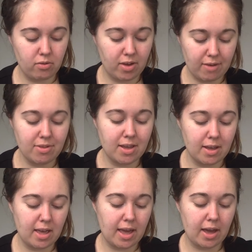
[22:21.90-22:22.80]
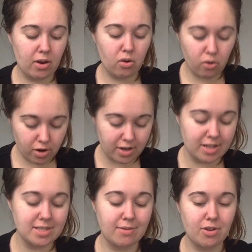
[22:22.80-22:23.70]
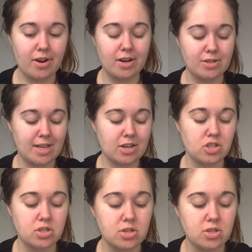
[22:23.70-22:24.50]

give the coordinates of their intersection.